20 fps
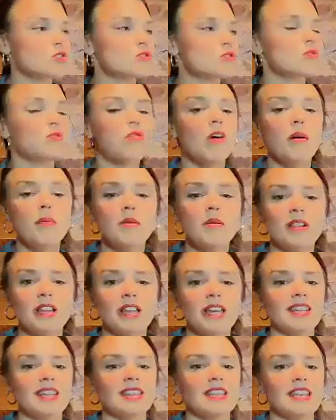the
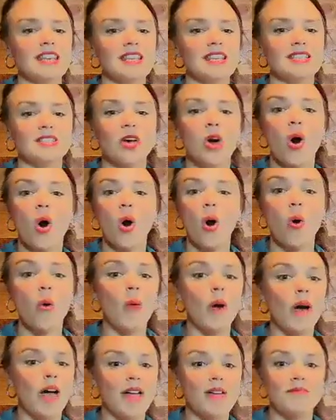trouble in these
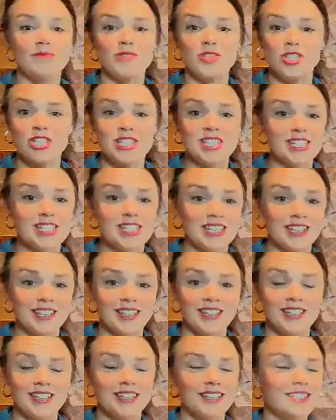
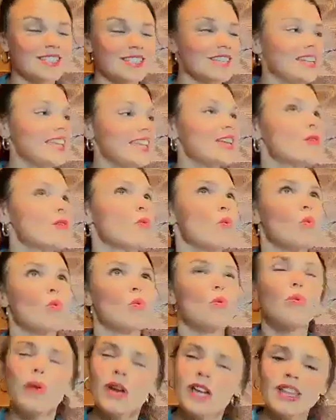OMG, did he
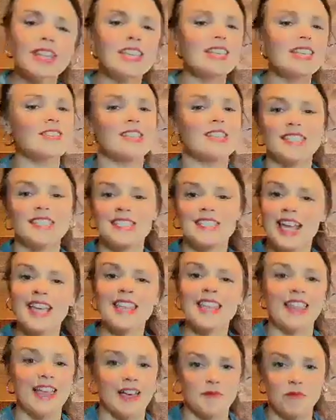really just
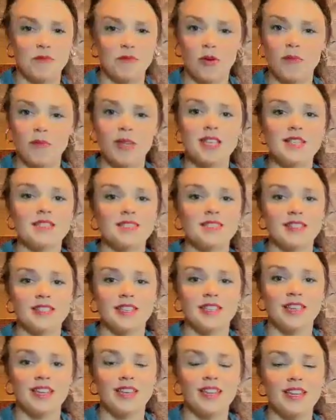say that moments